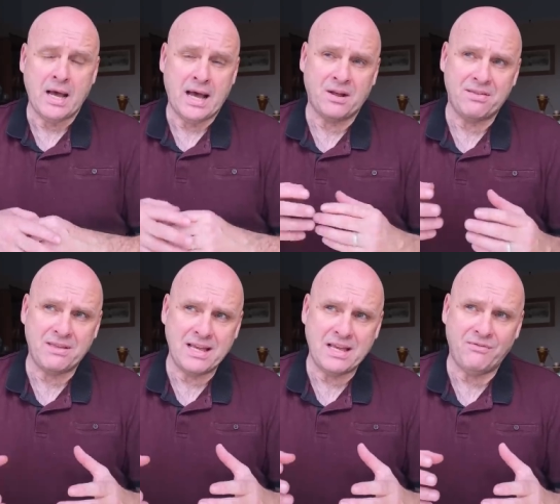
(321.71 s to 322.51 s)
And I
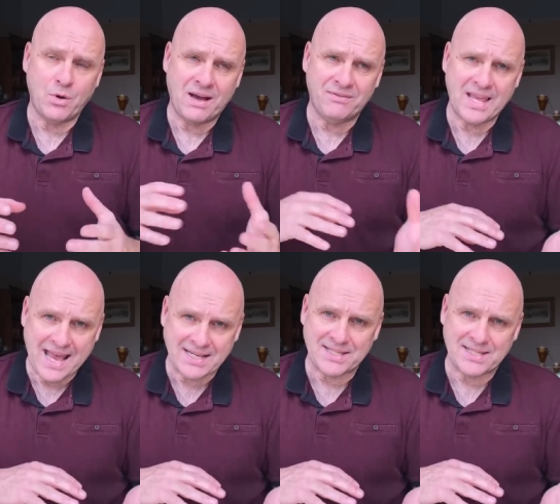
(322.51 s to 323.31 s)
think if you have the
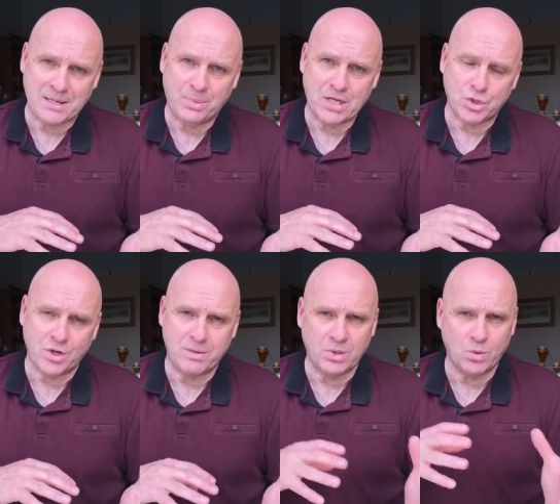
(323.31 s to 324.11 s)
XCP
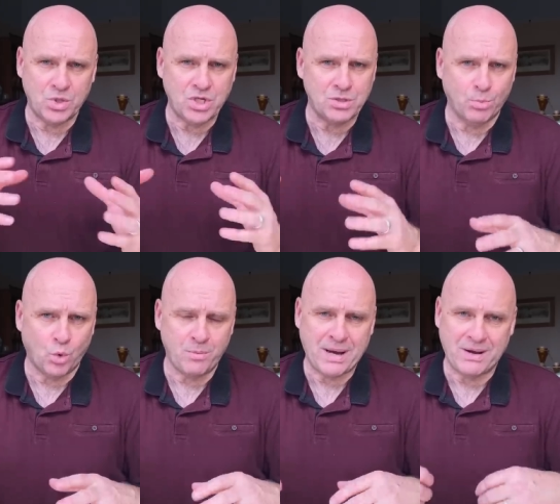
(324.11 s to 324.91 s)
treatment, which is
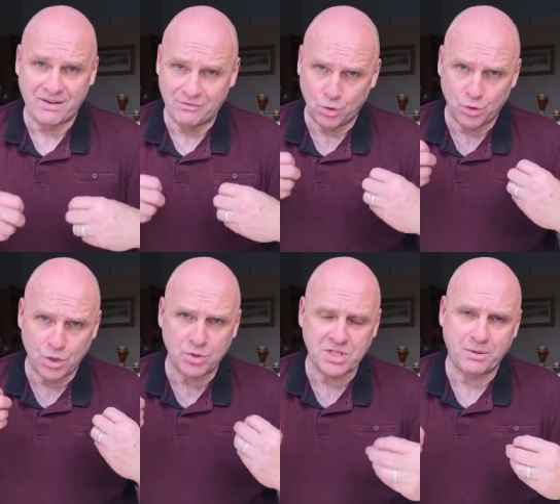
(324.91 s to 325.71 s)
more about if you're
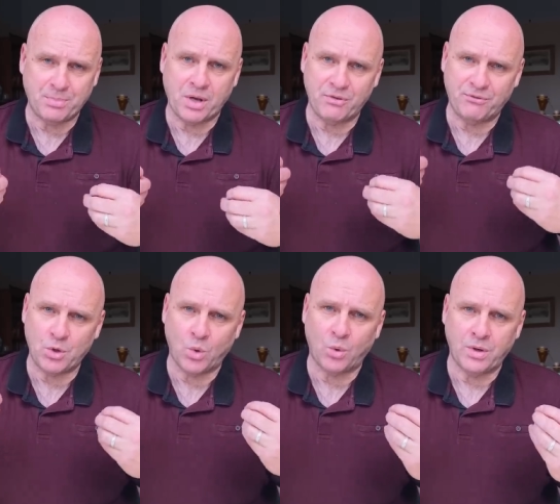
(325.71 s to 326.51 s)
using the bike for
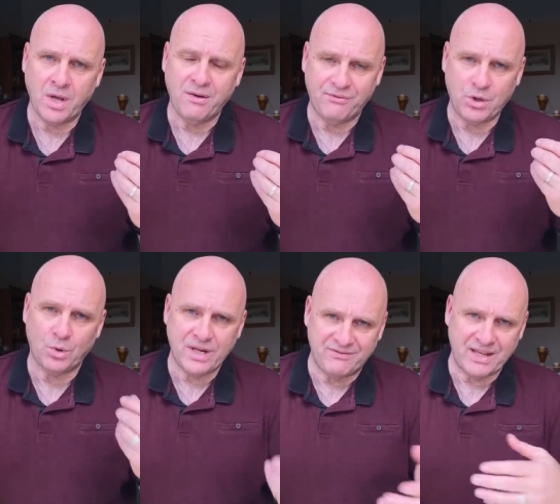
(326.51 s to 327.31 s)
your for your
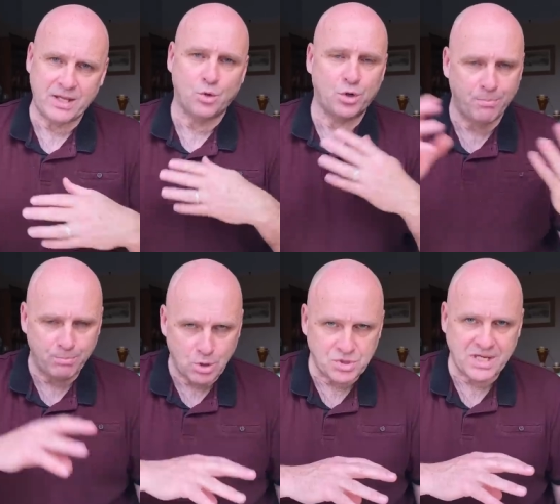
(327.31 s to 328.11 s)
living, you're
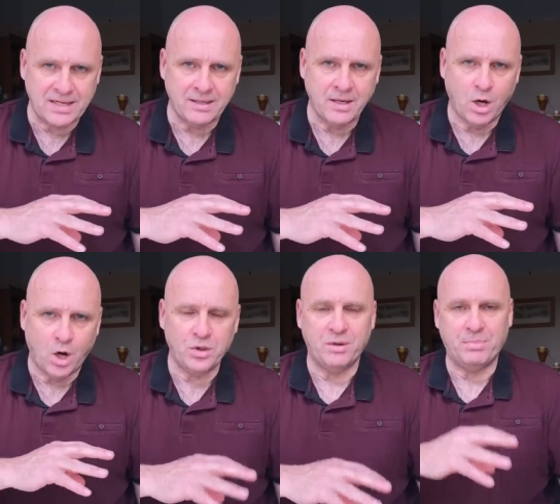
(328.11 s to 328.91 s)
commuting
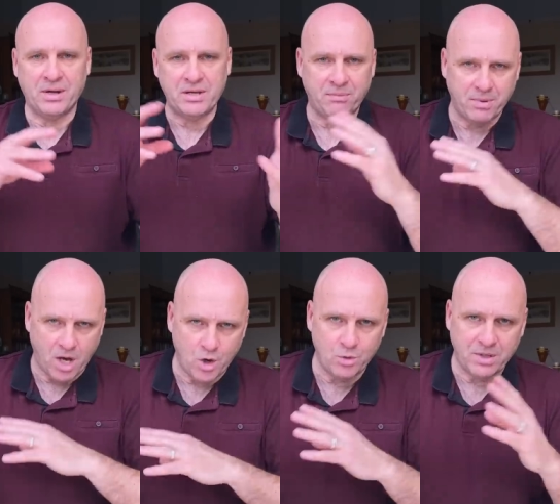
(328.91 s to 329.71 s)
on the bike
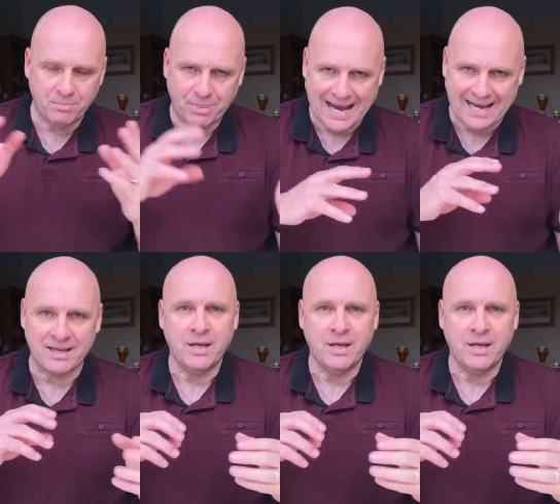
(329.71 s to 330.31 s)
home and back,